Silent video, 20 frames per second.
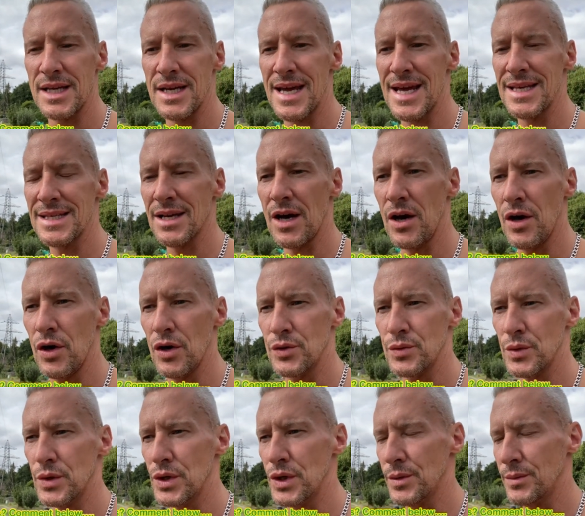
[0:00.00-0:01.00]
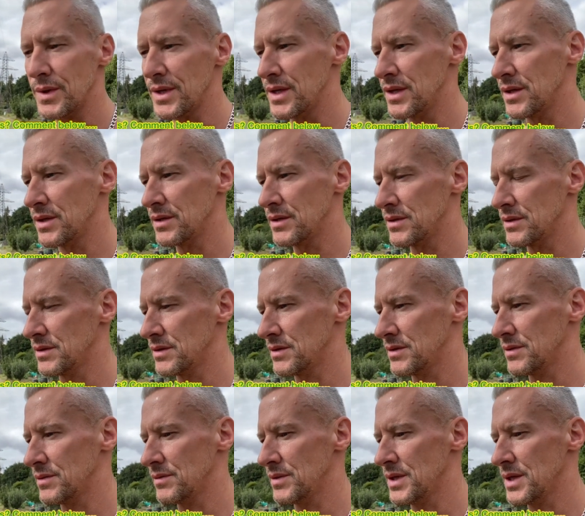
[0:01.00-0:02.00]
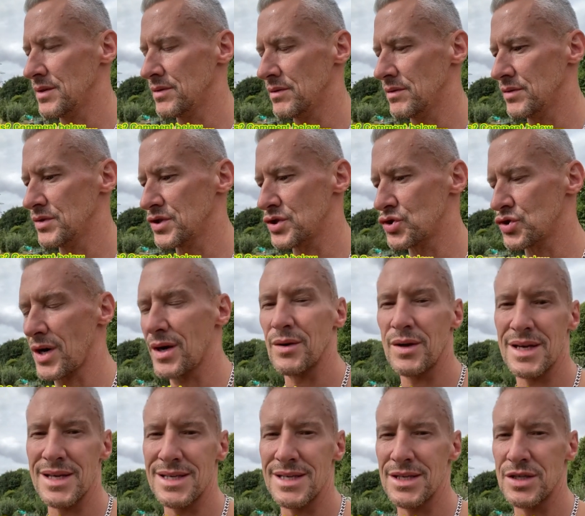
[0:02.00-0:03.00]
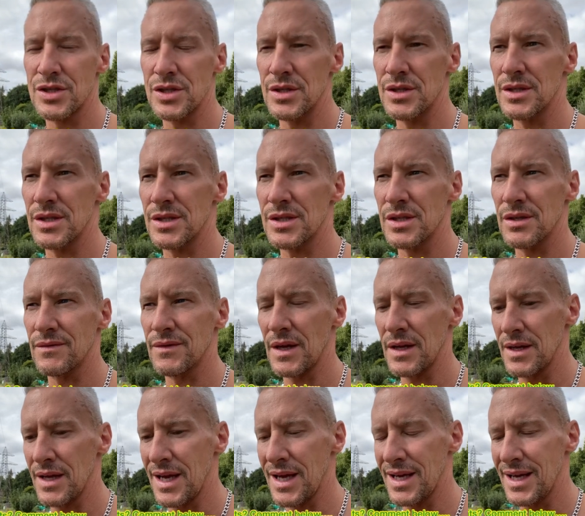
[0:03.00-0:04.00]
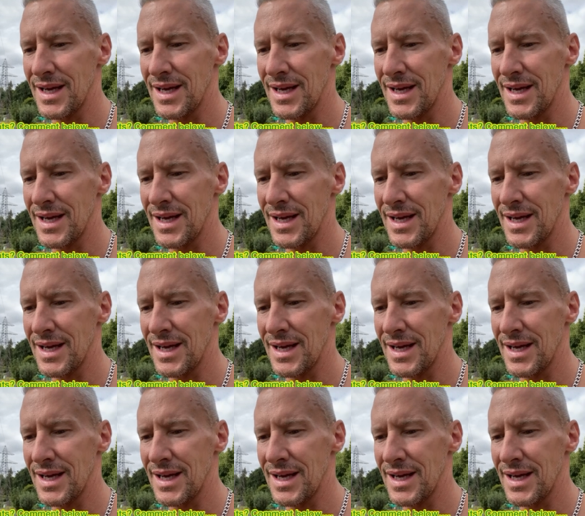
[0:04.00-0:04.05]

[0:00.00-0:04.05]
It is hard work when you're under drought conditions and stuff like that,